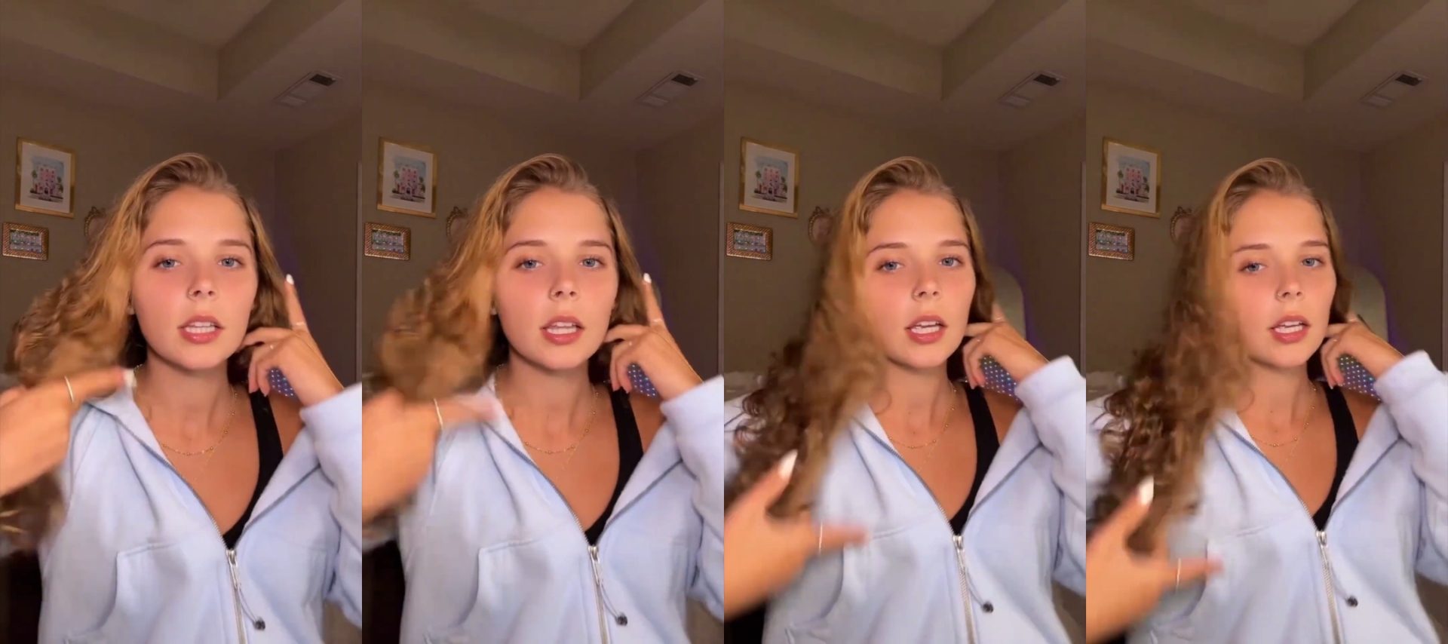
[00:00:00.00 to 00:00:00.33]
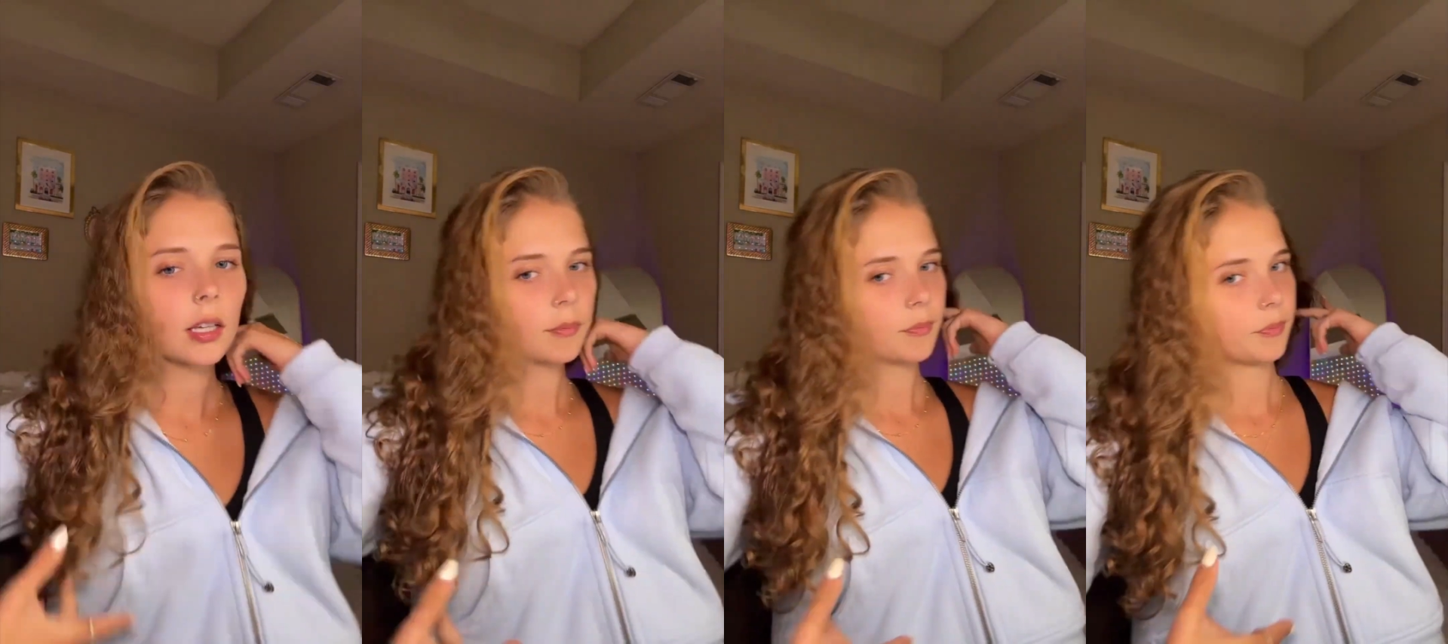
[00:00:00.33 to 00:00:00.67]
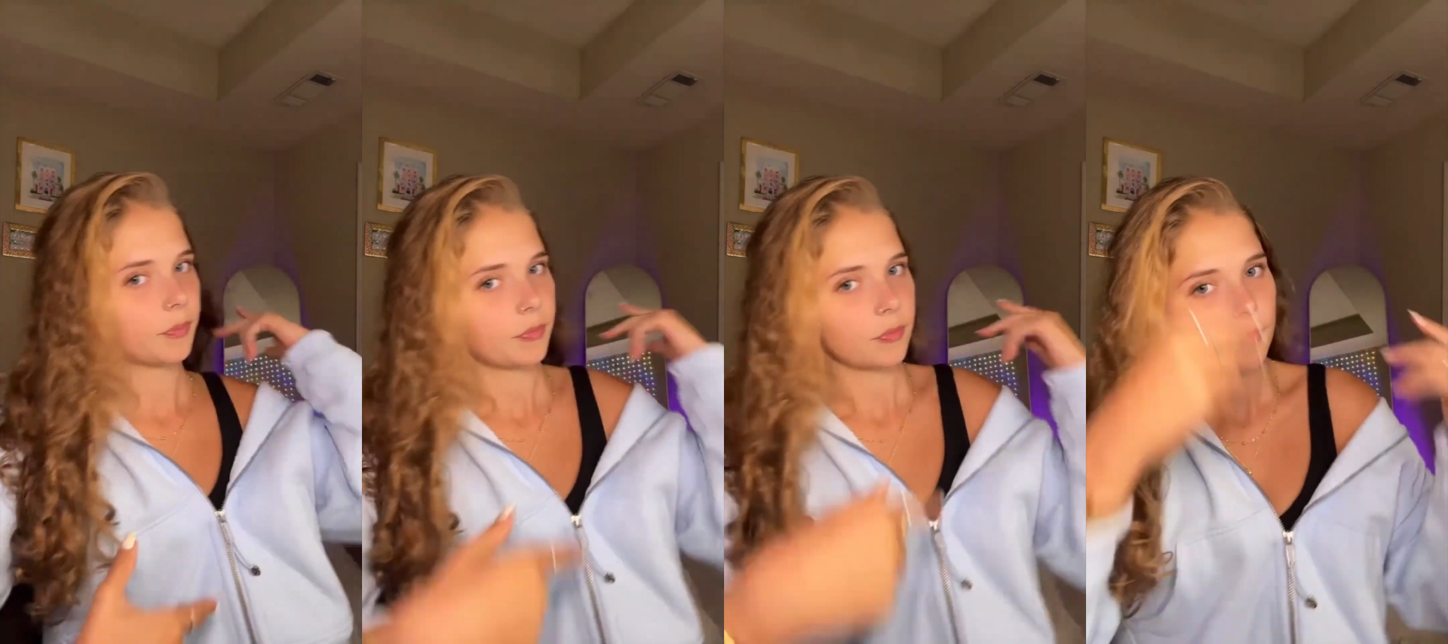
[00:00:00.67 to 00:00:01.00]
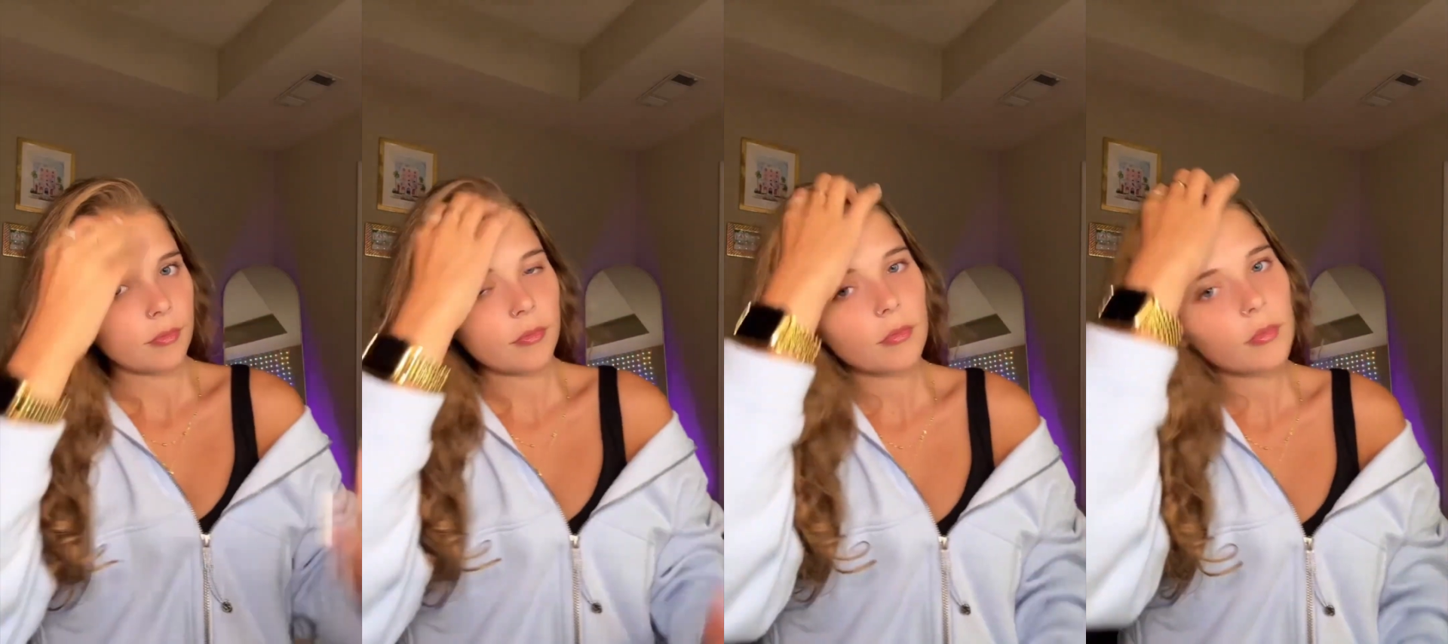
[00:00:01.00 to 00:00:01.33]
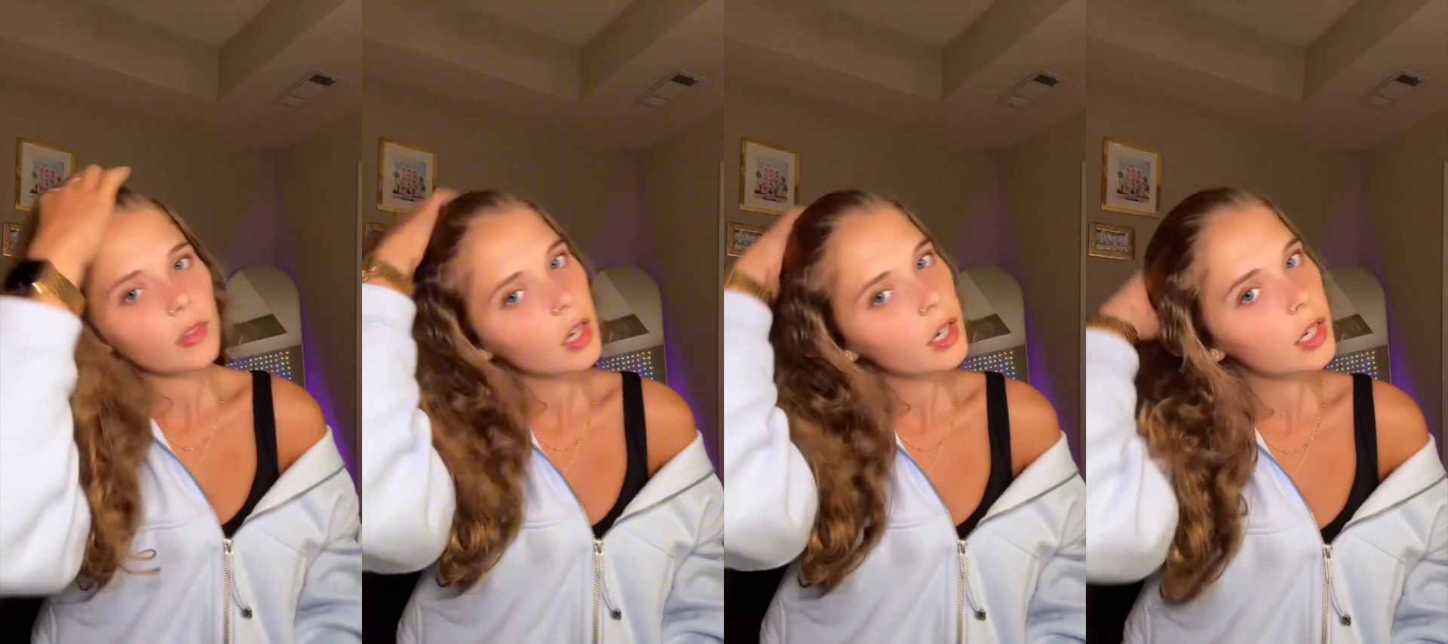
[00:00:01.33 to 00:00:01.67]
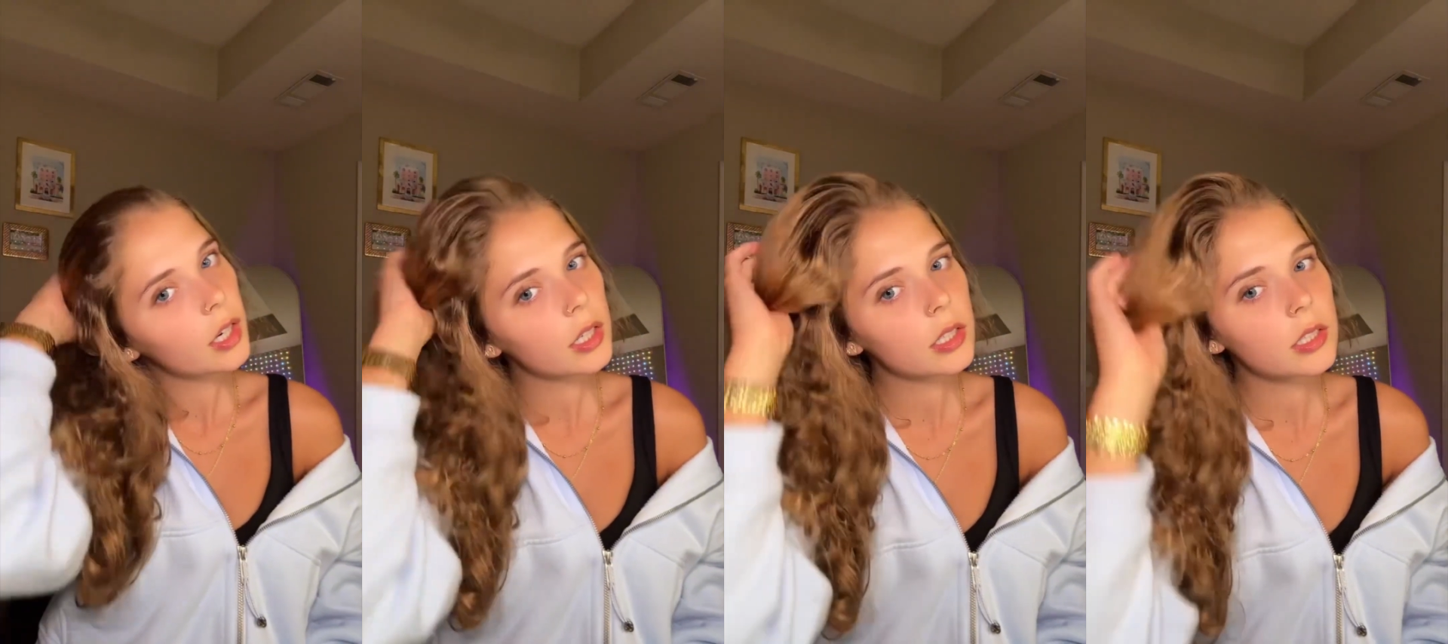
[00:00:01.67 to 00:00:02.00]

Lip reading: to another live stream.